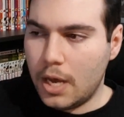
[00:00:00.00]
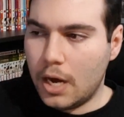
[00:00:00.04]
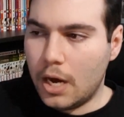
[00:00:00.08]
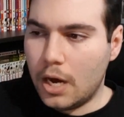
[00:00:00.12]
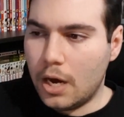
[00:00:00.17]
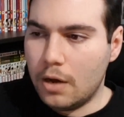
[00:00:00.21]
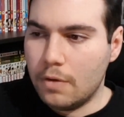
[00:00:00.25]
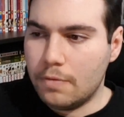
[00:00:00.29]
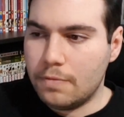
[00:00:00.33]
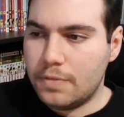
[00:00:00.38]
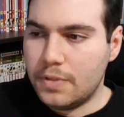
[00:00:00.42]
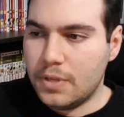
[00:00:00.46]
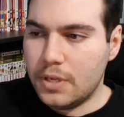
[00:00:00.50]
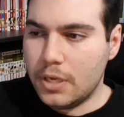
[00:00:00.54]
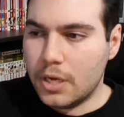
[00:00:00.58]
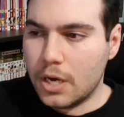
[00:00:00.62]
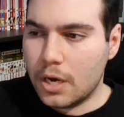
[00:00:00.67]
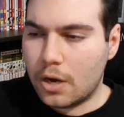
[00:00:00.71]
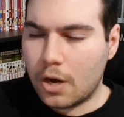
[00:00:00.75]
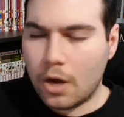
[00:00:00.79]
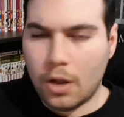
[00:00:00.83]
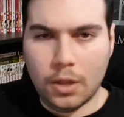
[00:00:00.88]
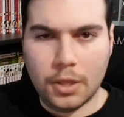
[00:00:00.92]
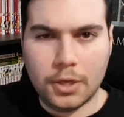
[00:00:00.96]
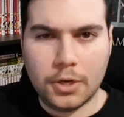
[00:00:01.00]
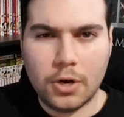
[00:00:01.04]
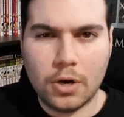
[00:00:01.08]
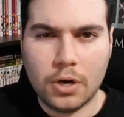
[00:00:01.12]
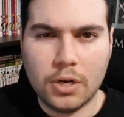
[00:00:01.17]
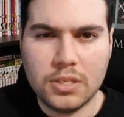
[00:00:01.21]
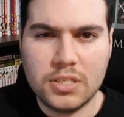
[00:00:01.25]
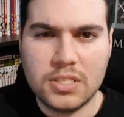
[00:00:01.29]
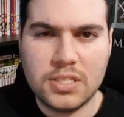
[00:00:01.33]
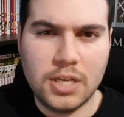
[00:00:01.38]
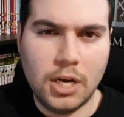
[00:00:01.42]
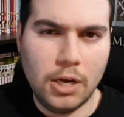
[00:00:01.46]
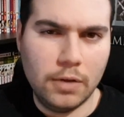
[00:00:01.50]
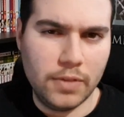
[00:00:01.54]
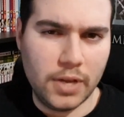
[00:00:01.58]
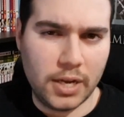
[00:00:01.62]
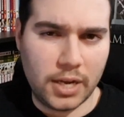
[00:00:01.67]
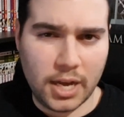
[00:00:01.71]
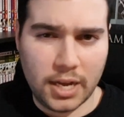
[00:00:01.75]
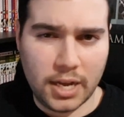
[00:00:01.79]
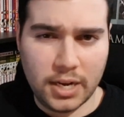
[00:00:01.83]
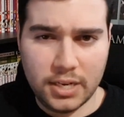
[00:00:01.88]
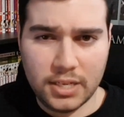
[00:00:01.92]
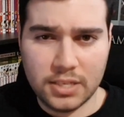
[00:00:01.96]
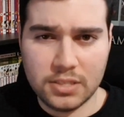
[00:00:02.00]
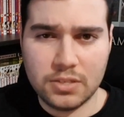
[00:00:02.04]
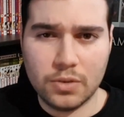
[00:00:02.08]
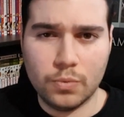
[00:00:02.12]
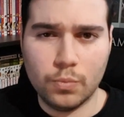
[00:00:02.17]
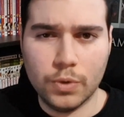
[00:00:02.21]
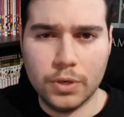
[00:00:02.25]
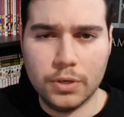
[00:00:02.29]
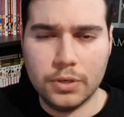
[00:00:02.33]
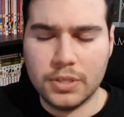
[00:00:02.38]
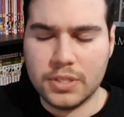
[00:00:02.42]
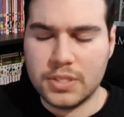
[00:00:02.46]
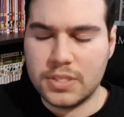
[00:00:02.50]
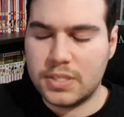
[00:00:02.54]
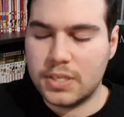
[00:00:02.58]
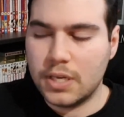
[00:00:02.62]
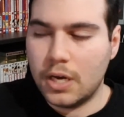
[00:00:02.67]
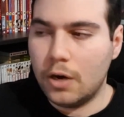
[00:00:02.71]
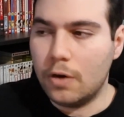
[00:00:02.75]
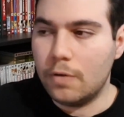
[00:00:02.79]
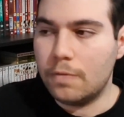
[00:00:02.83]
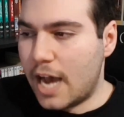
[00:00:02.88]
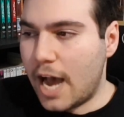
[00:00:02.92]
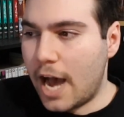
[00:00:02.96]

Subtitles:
of the calling card itself that kind of is the riddle itself.